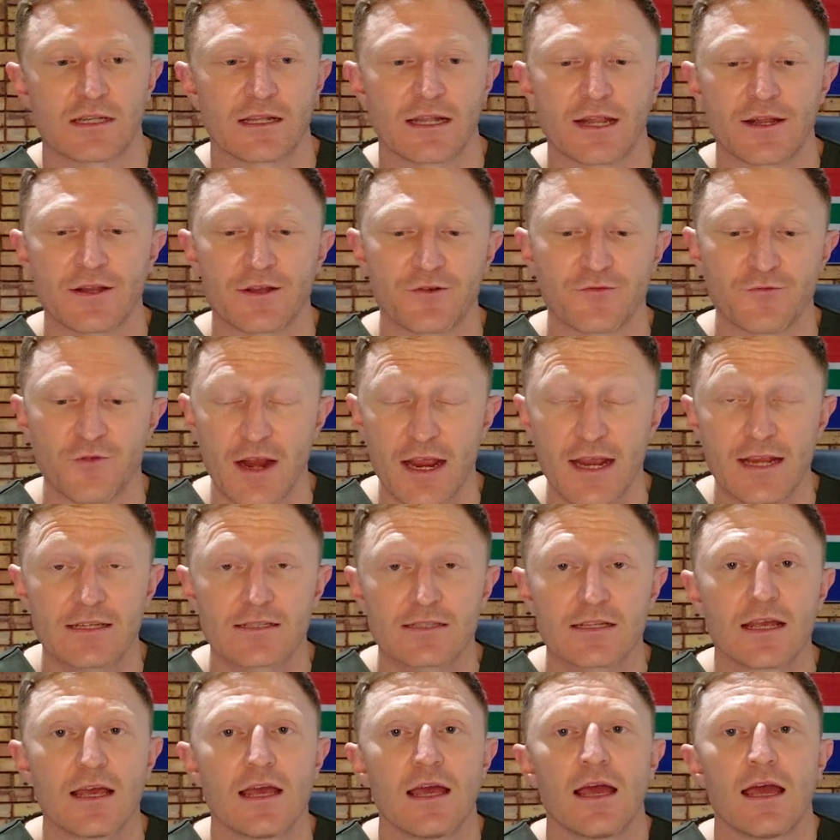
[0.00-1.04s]
London raised
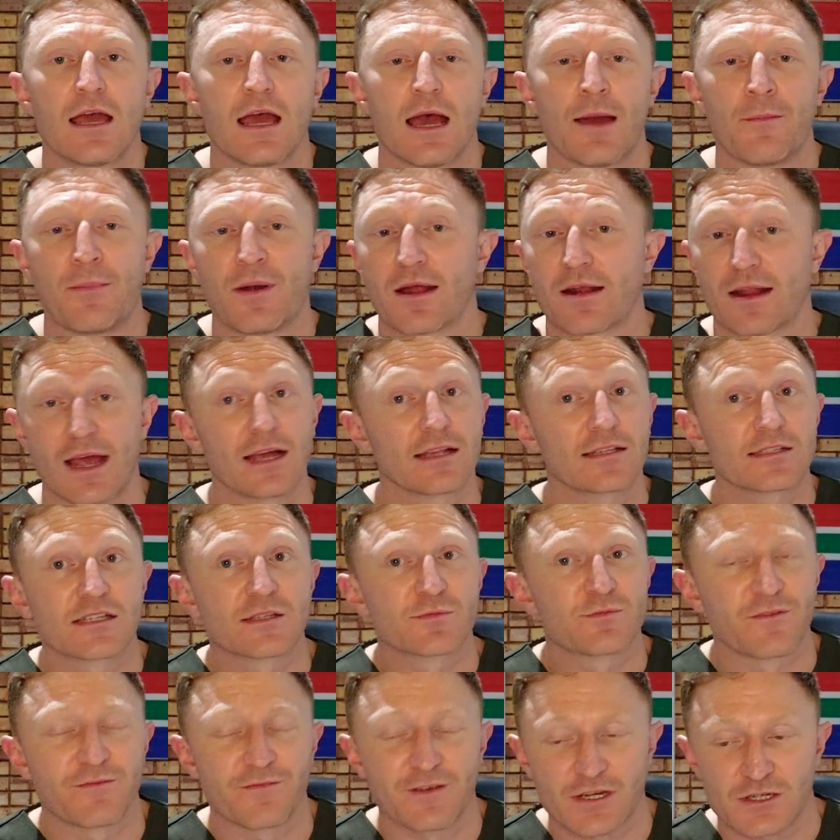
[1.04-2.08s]
about us as
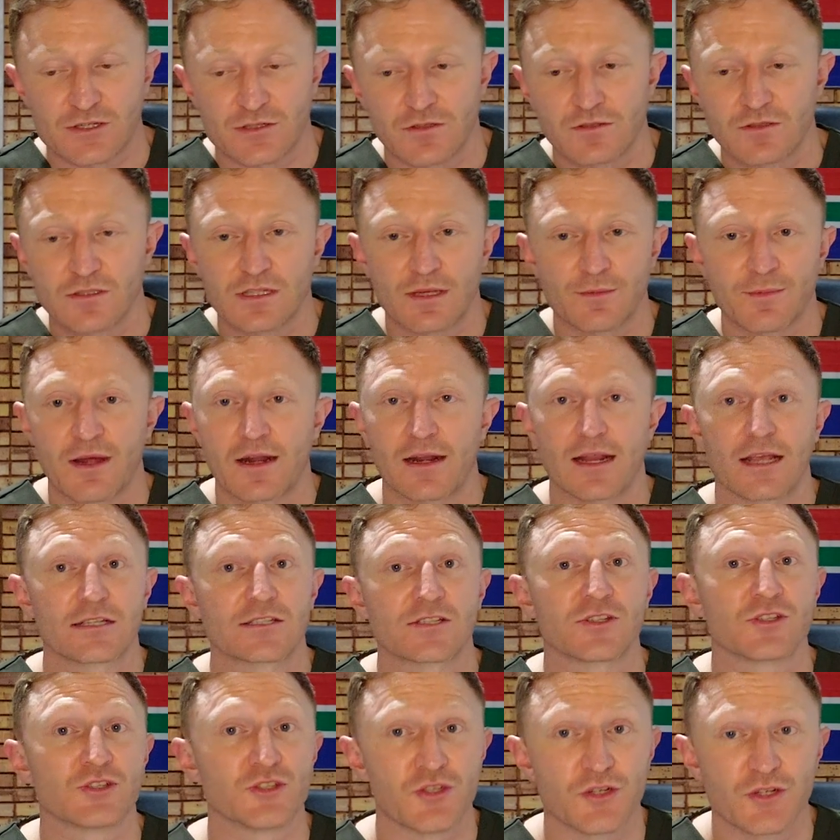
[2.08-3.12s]
professionals, about us
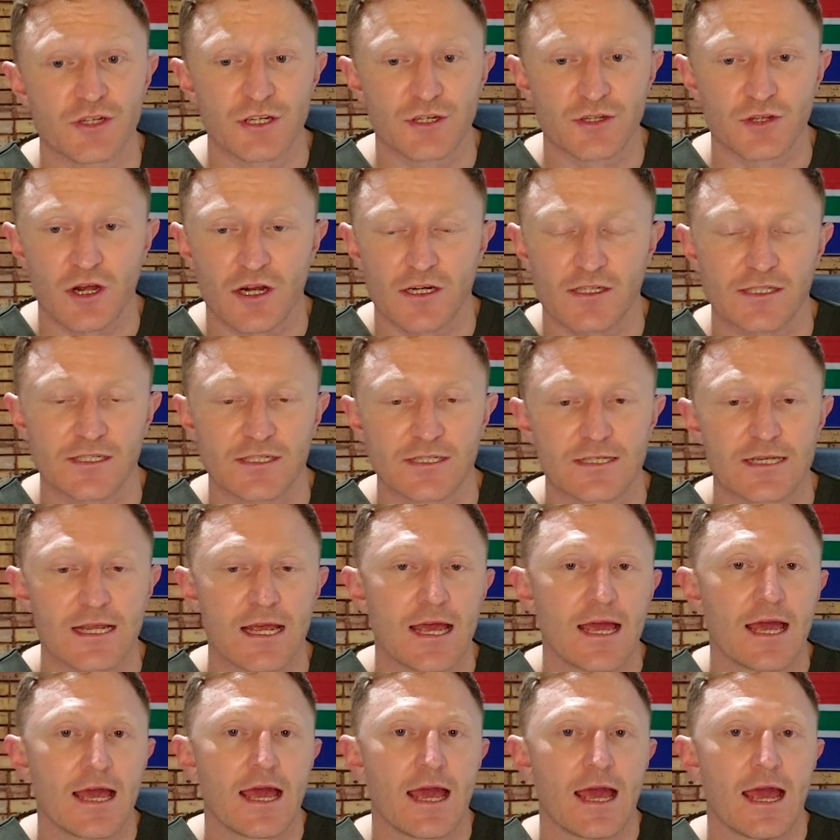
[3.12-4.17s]
as junior doctors,
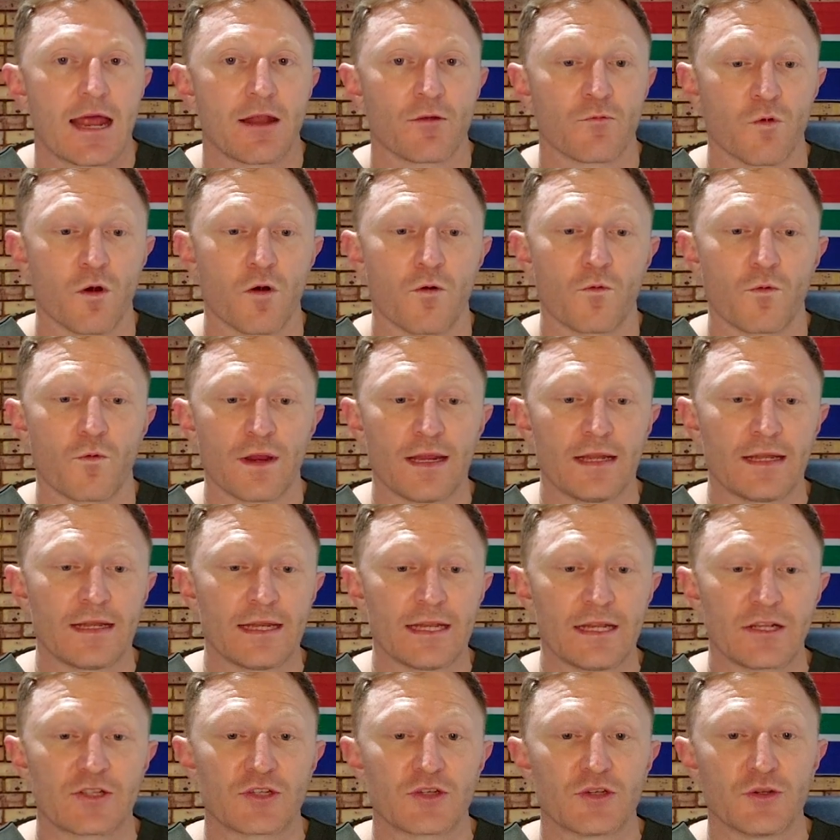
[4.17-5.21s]
and what we
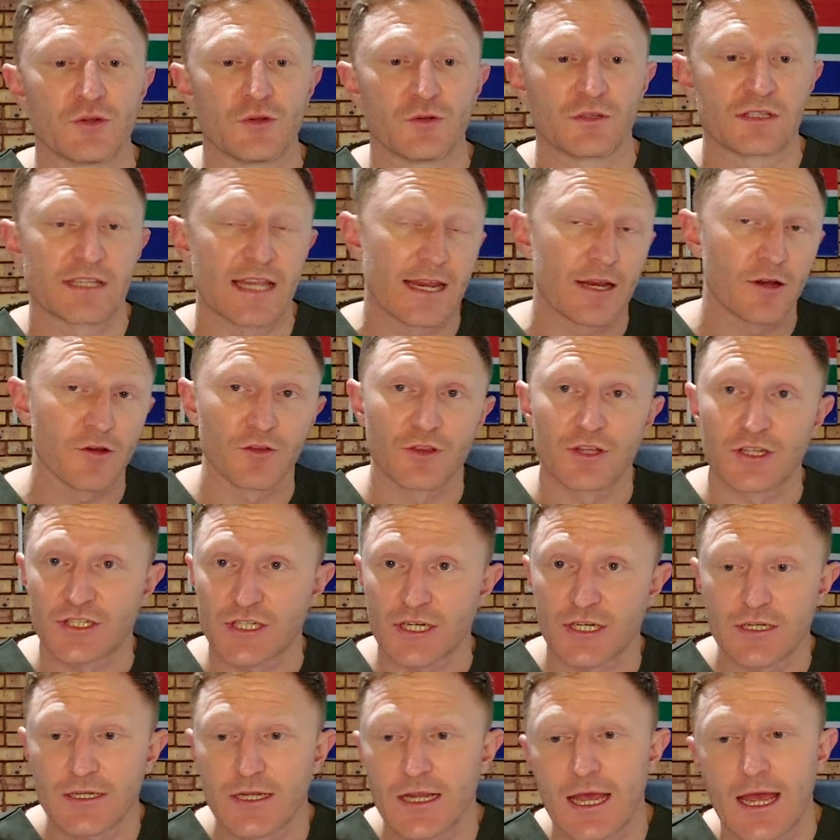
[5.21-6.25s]
need to take on the
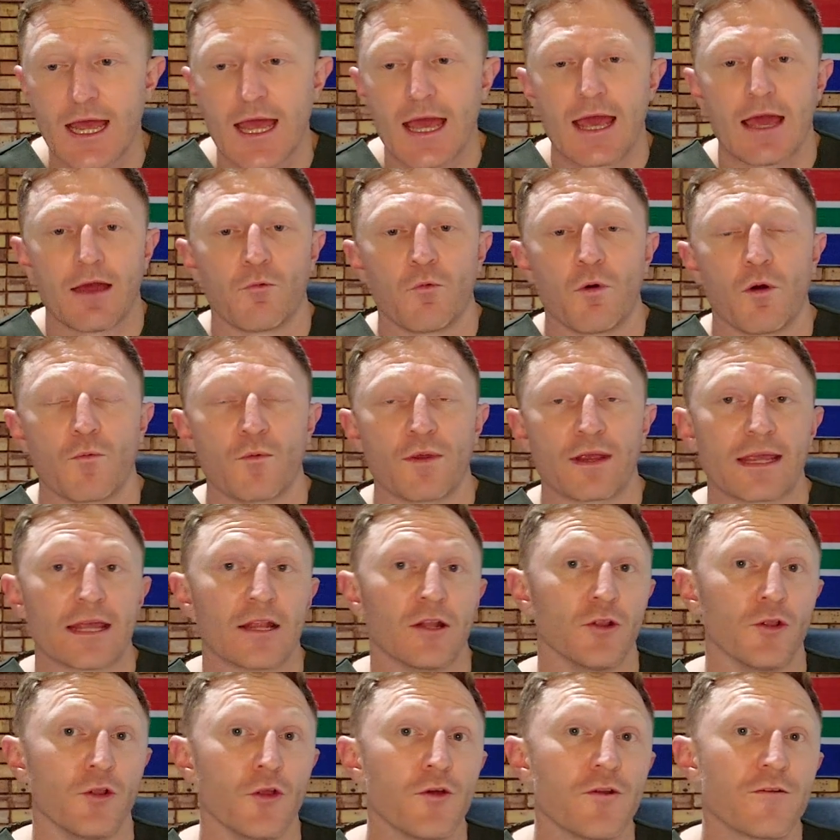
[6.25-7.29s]
chin, what we
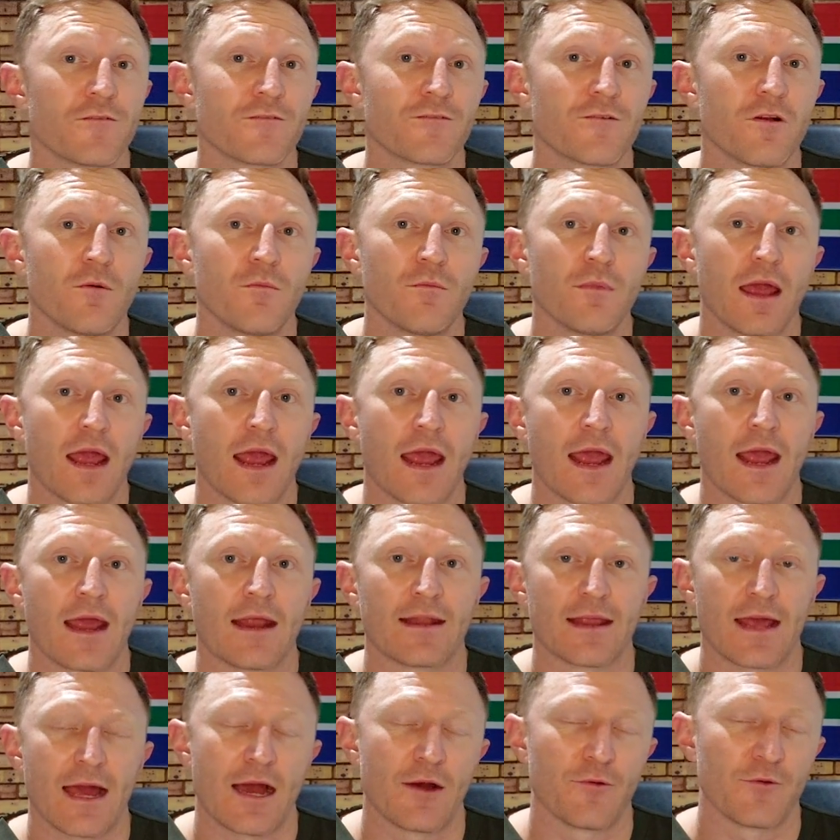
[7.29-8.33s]
can learn from, and
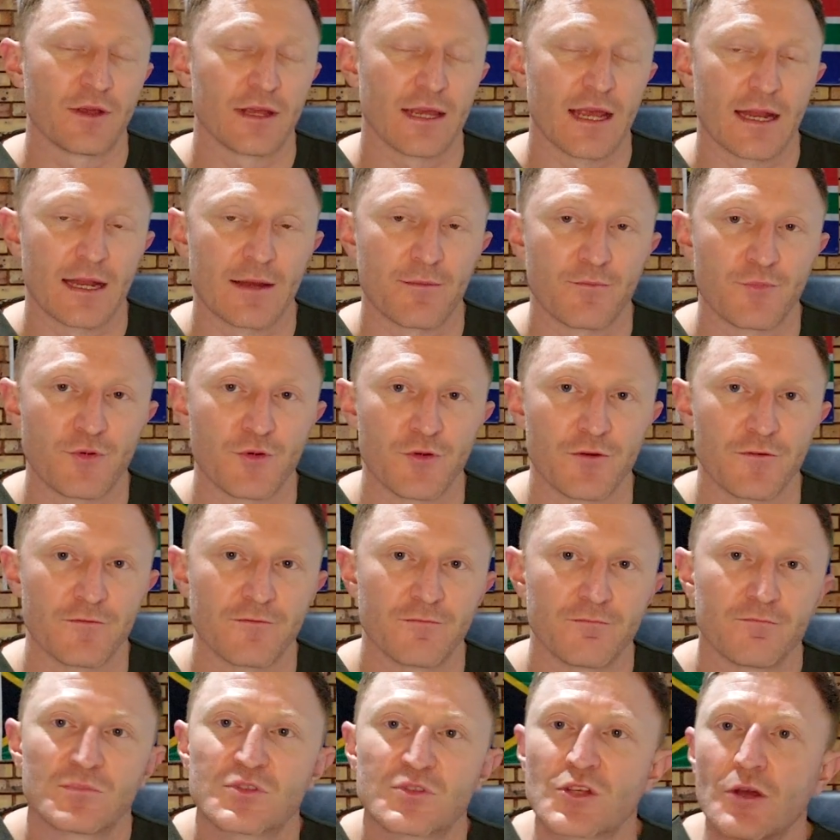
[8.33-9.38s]
how we can improve.
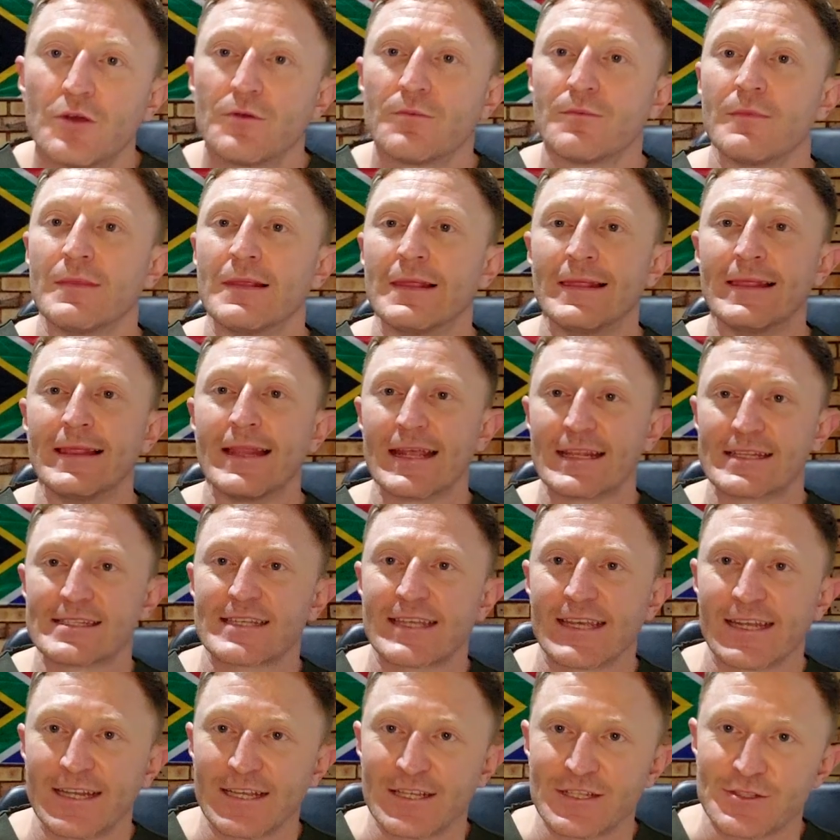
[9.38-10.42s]
So let's
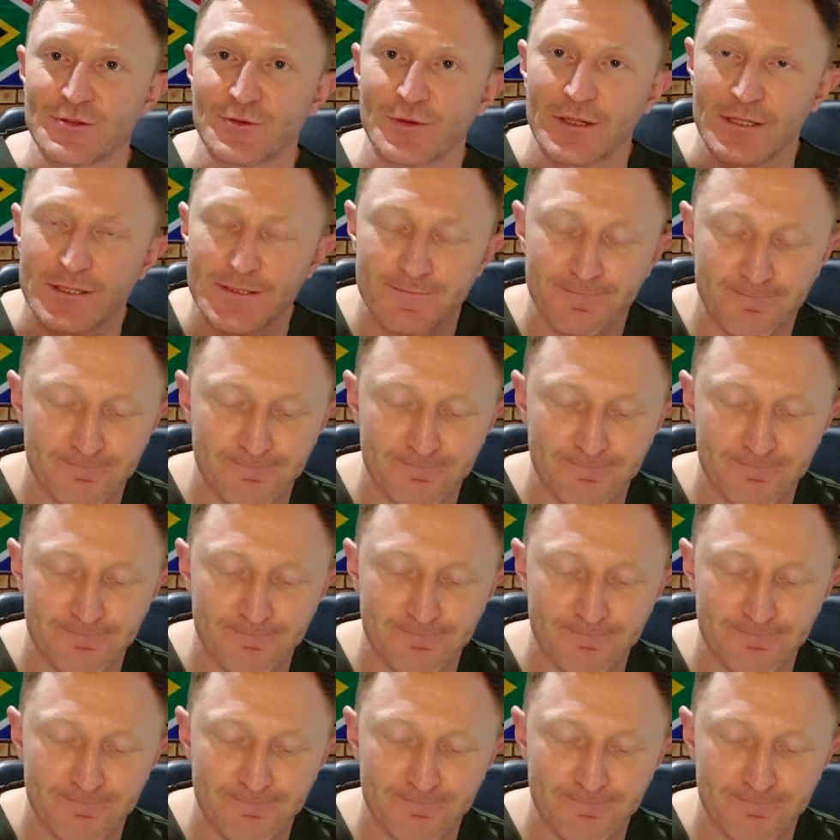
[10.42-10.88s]
get into it.